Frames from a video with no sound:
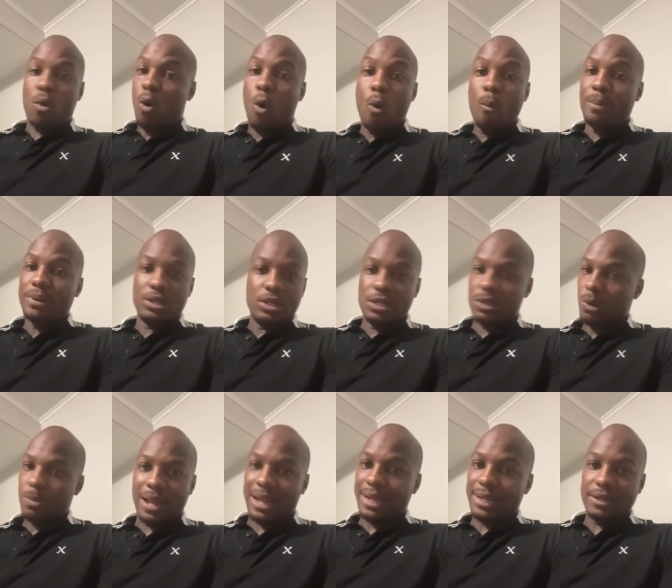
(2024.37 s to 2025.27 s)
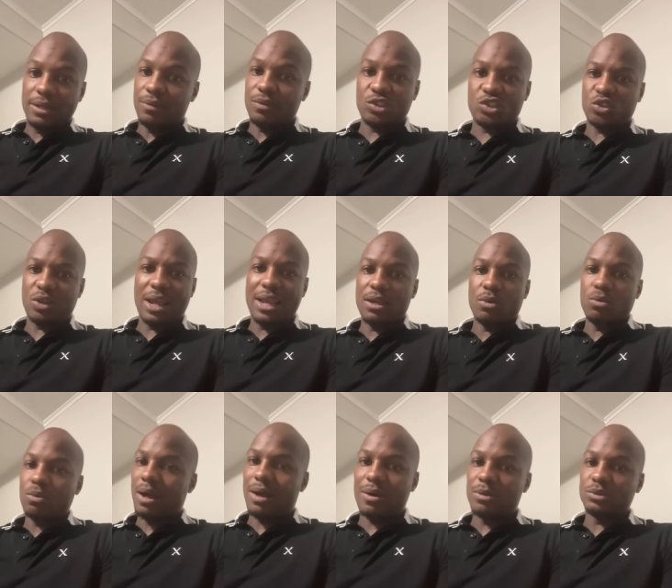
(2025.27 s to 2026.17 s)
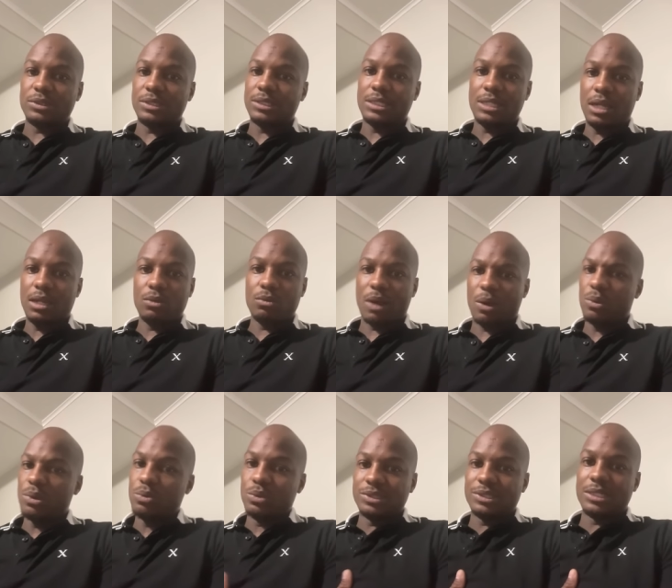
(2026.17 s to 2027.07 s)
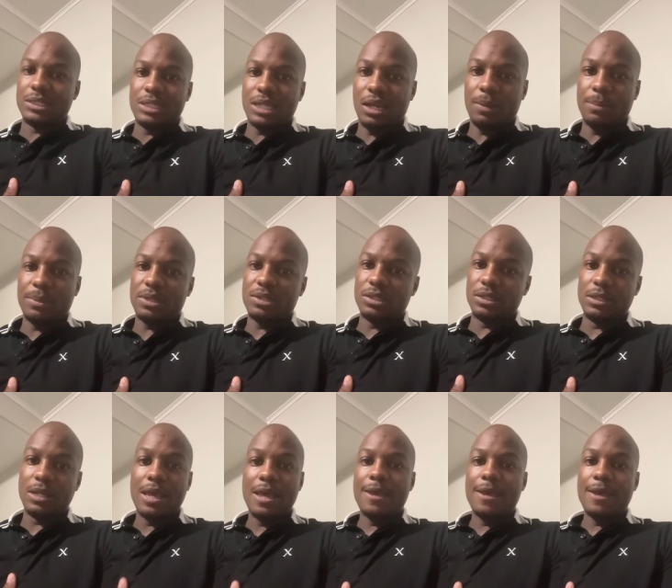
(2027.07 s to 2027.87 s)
hoping that nobody never tried him while I was together while we was together because